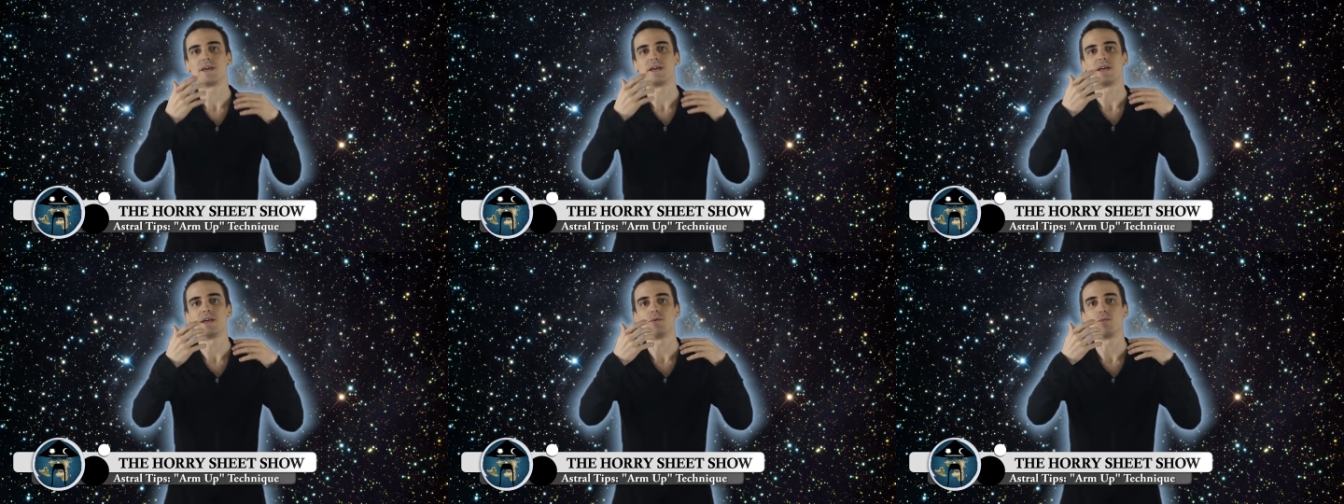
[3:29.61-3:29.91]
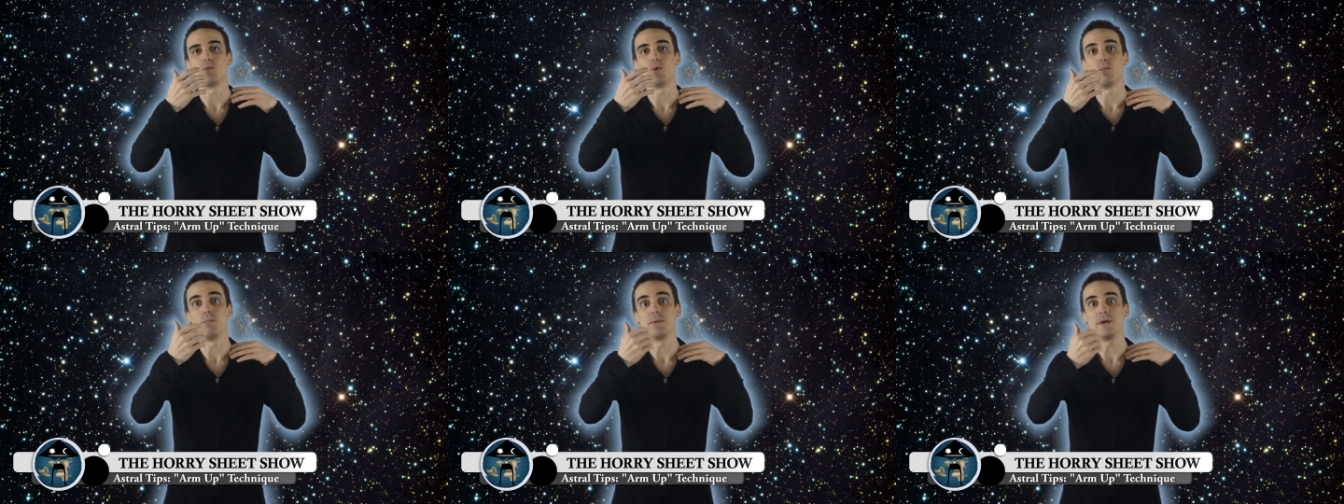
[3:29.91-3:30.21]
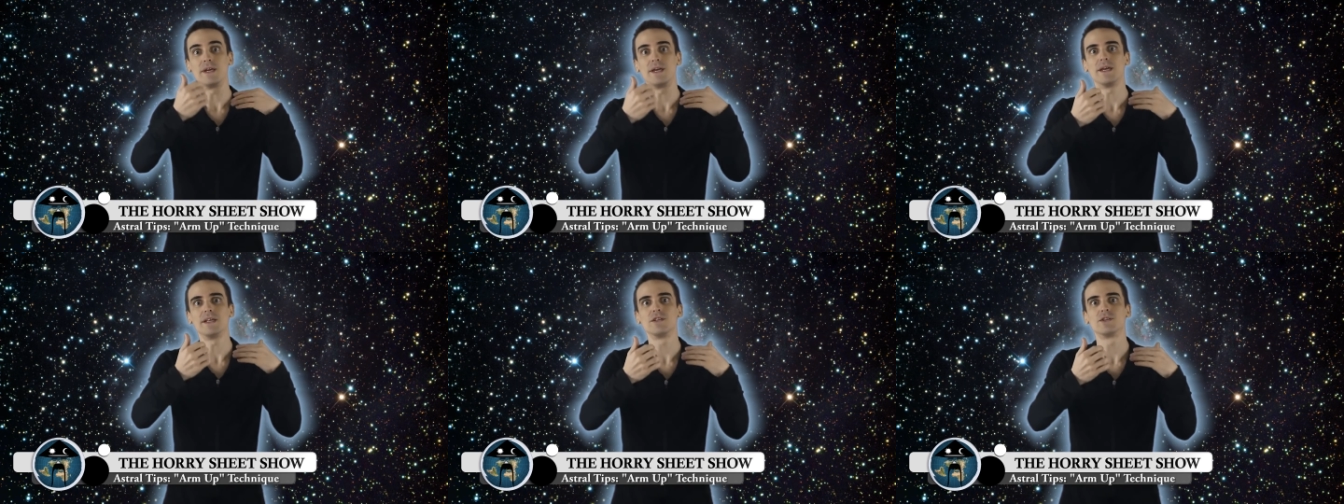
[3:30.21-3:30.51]
it will
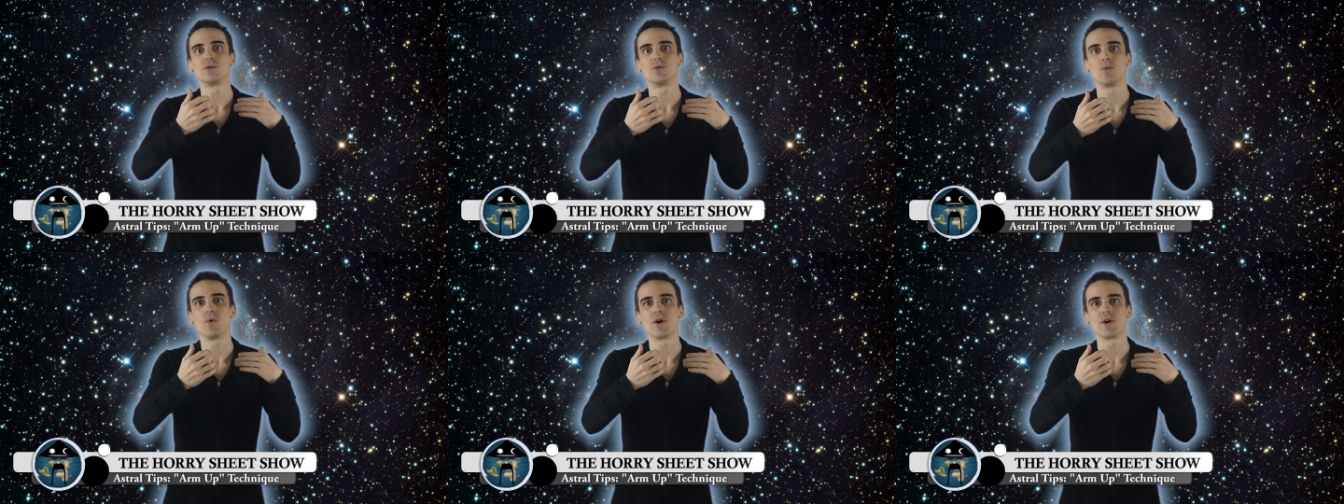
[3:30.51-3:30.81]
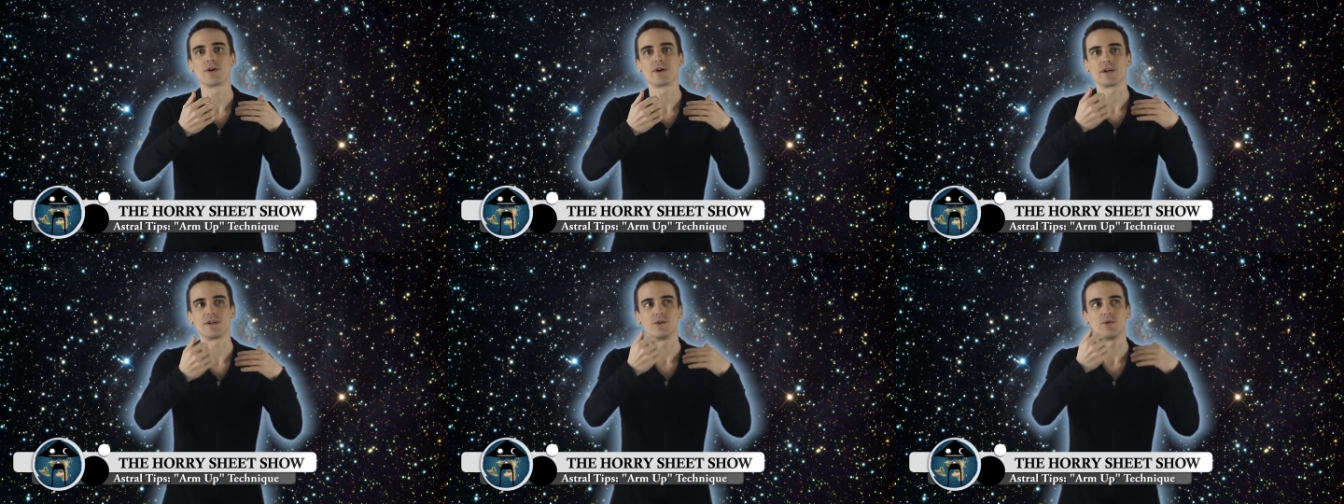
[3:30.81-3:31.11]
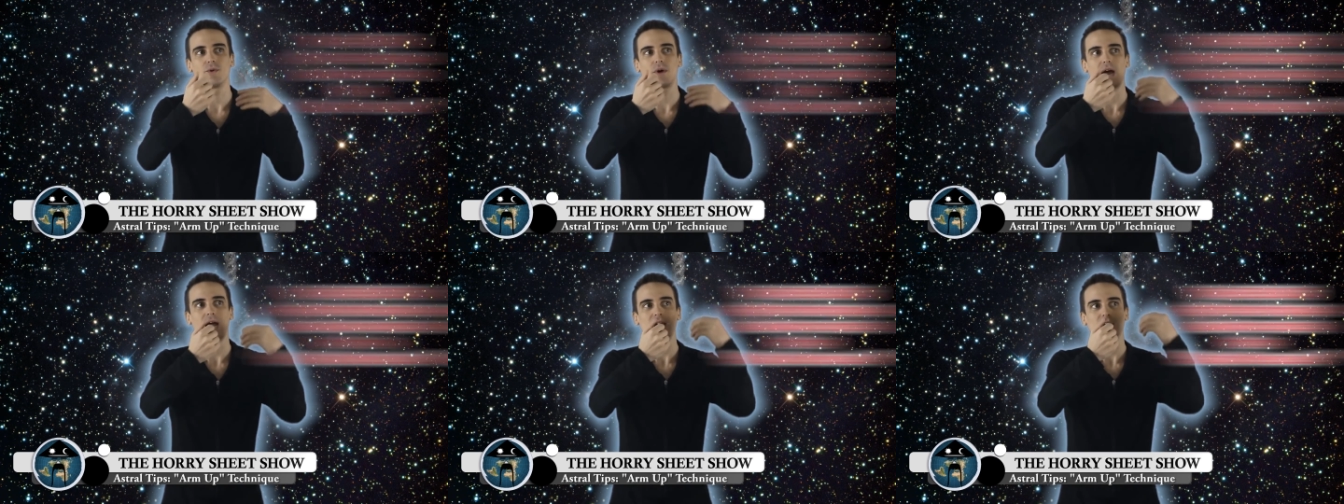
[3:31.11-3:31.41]
begin to work, and
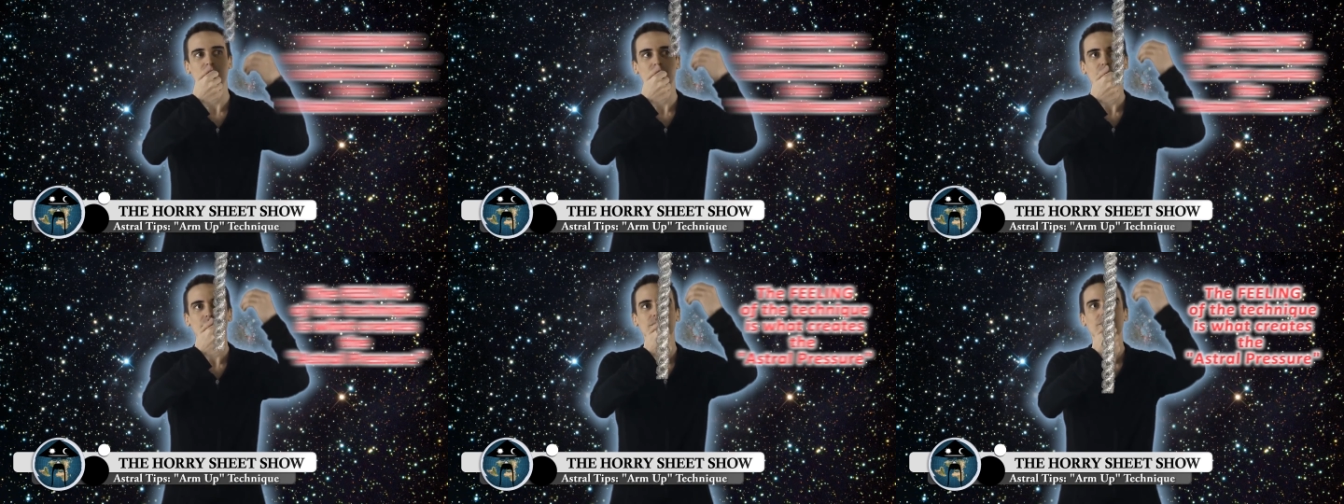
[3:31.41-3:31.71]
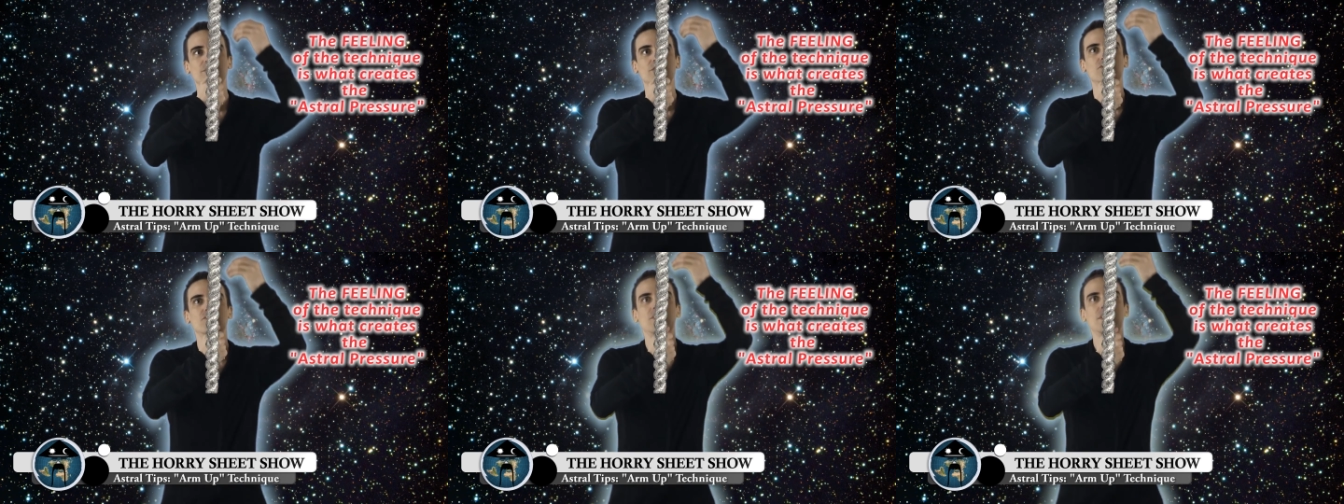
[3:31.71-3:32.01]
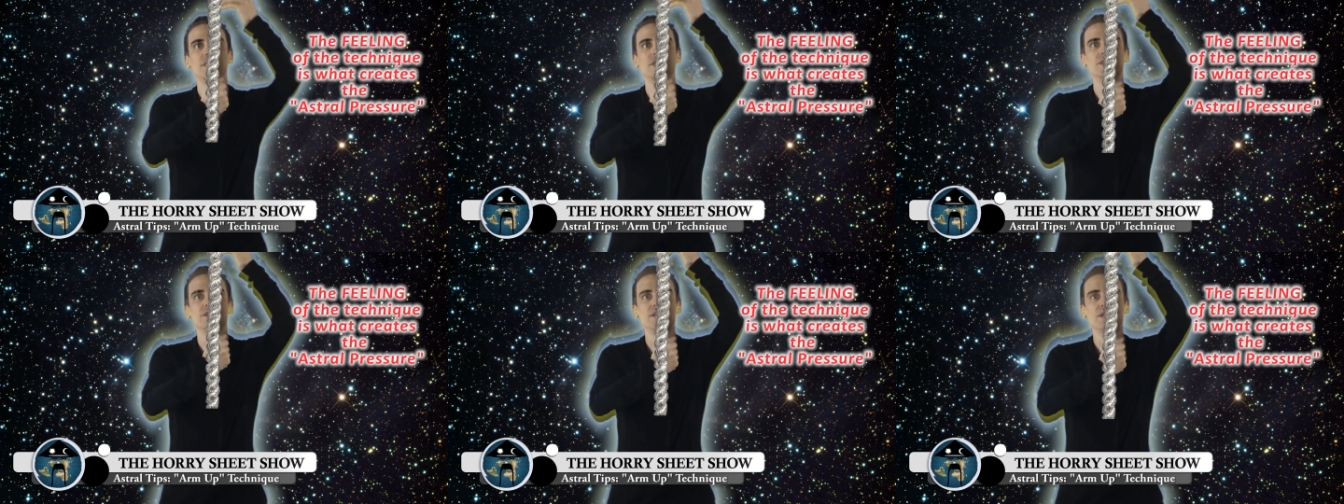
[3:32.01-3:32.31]
you'll actually be
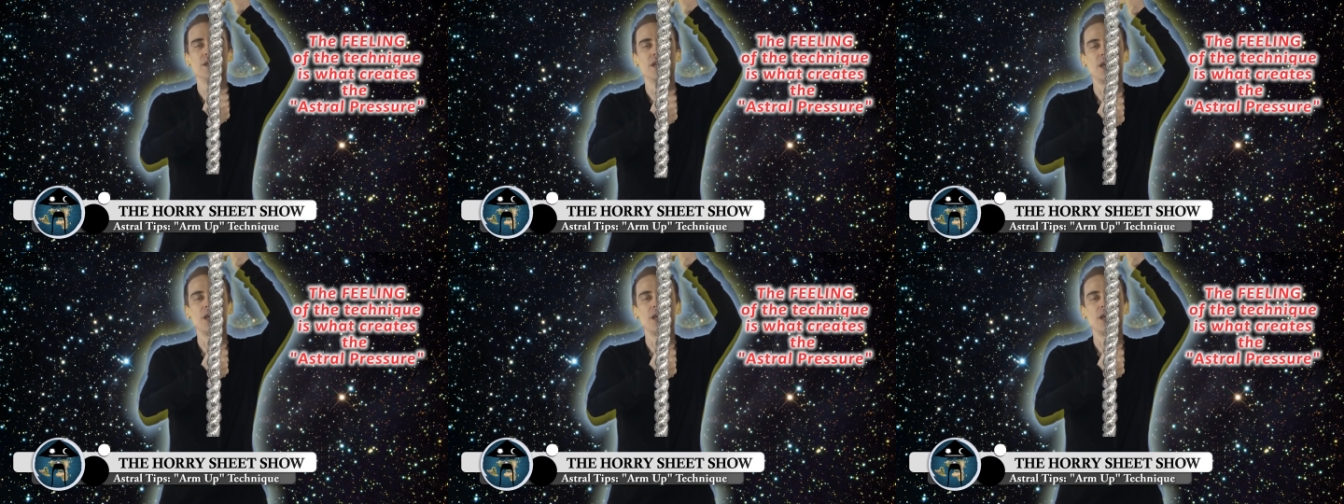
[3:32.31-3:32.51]
raising